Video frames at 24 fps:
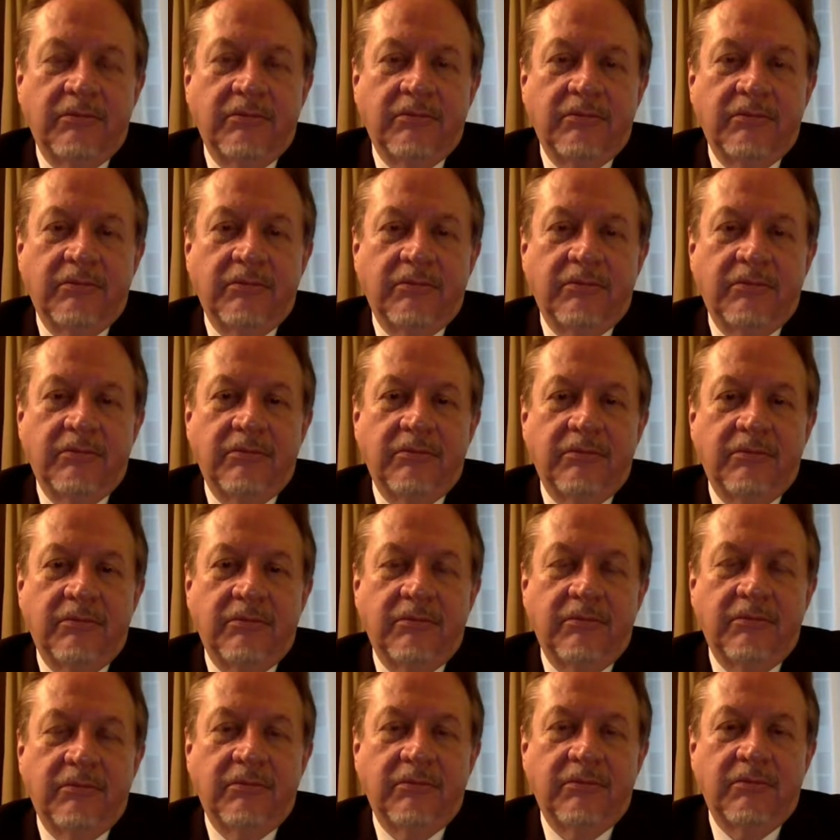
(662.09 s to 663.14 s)

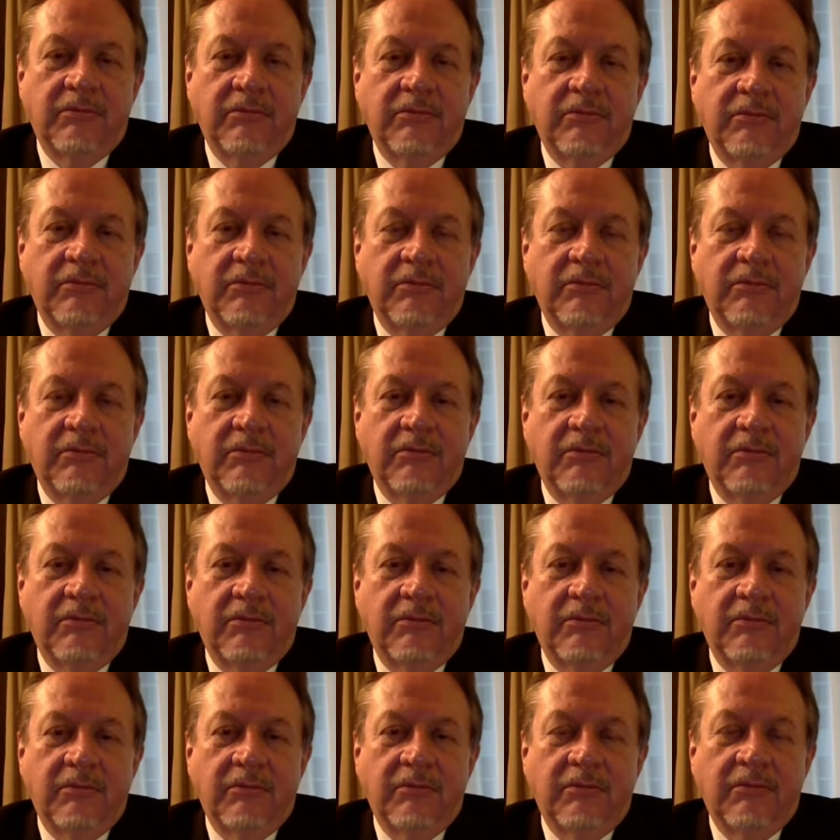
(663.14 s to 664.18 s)

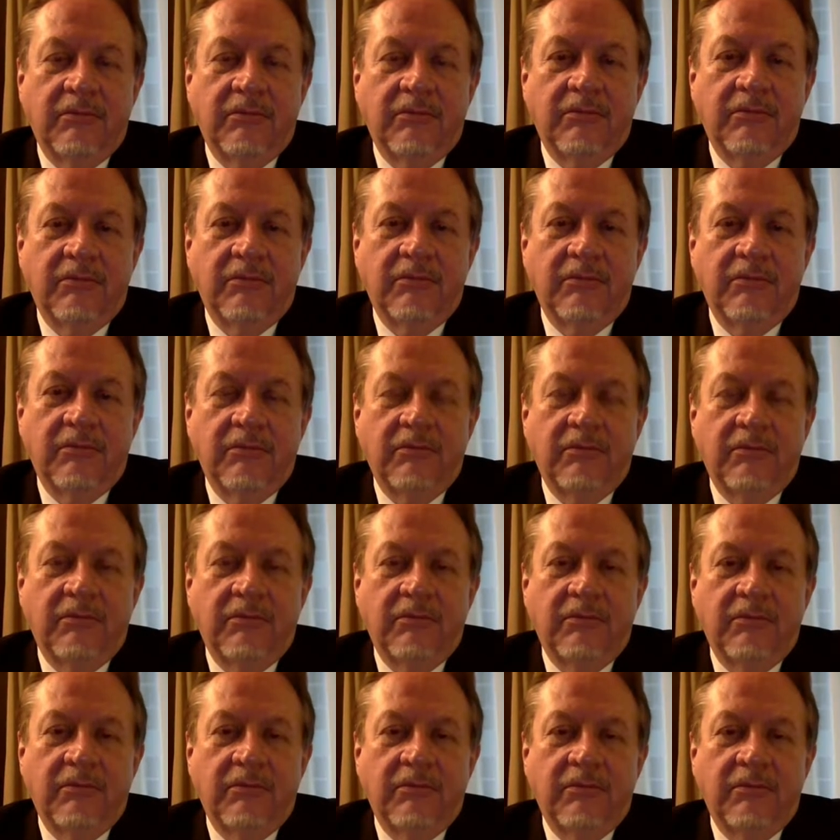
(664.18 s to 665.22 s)

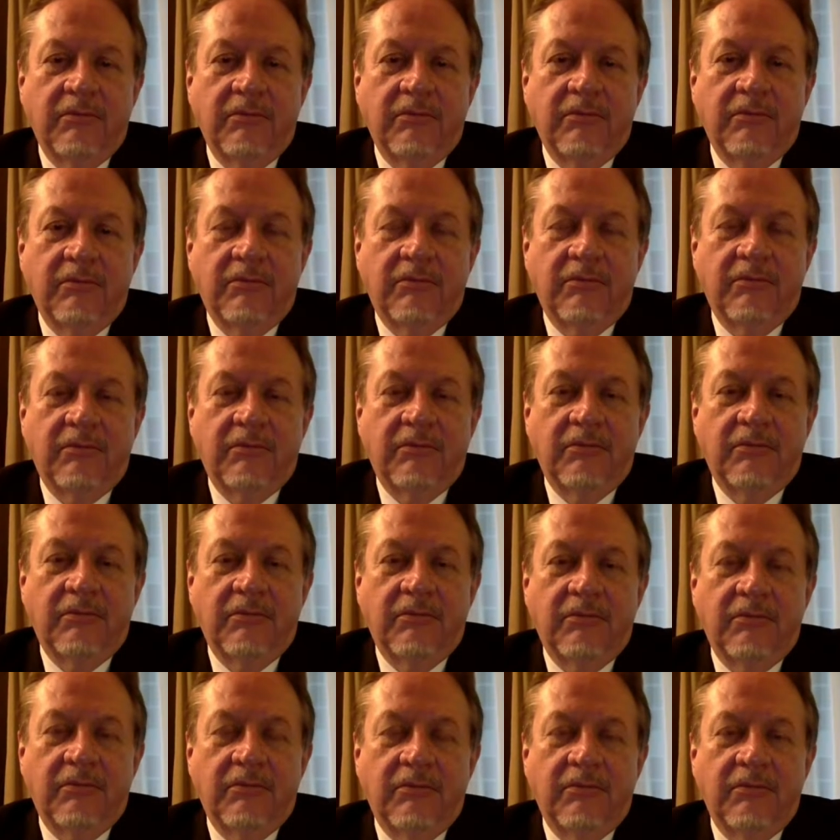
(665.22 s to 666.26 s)

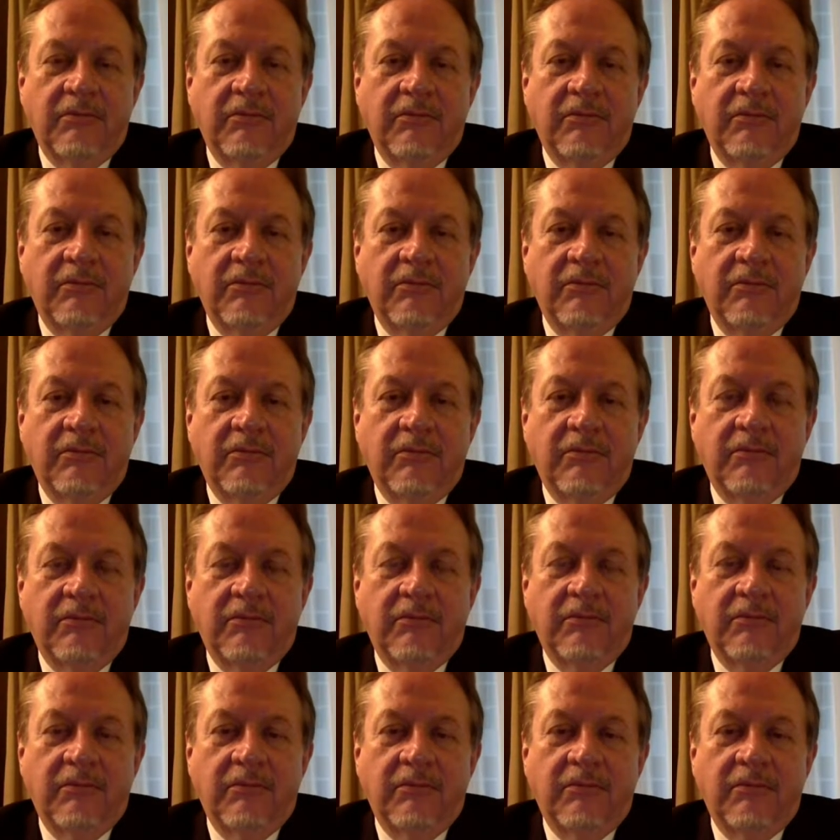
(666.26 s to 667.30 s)

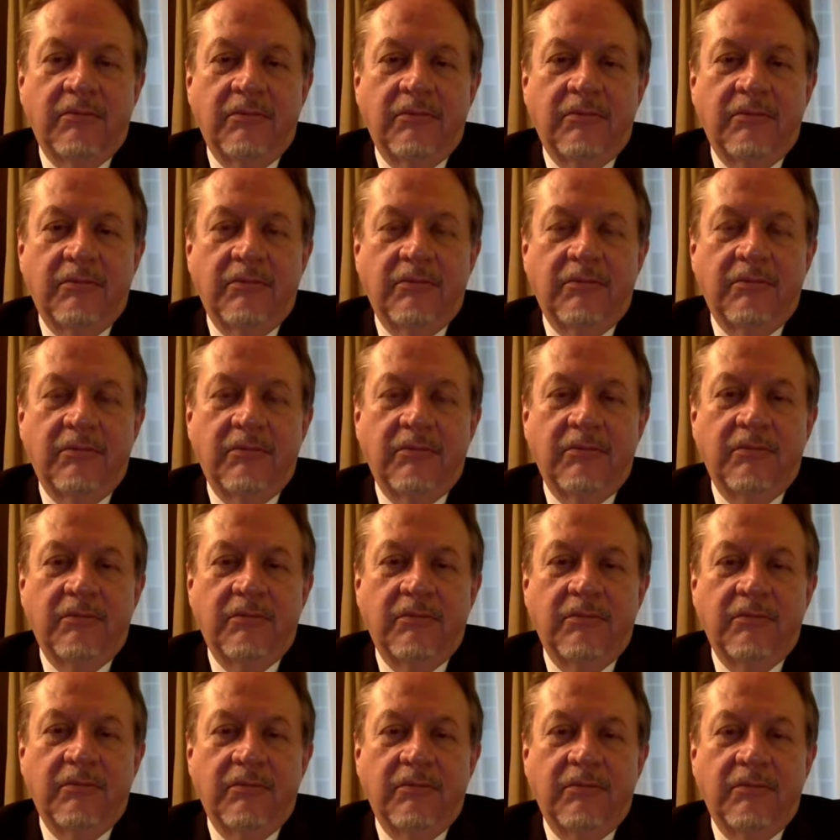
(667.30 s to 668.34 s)

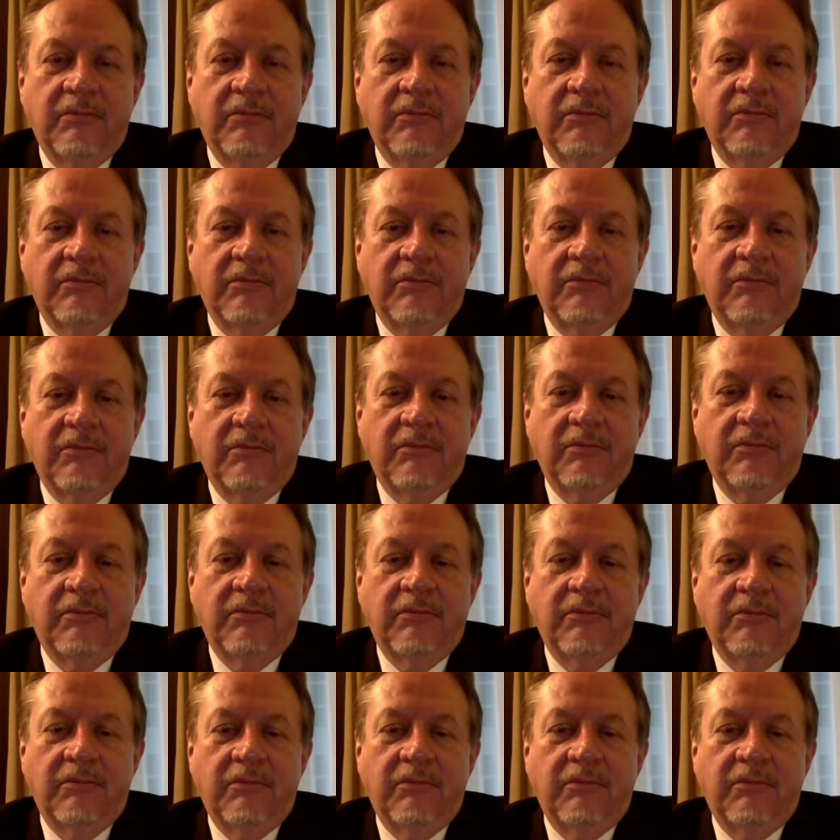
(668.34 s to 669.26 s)
This person isn't speaking.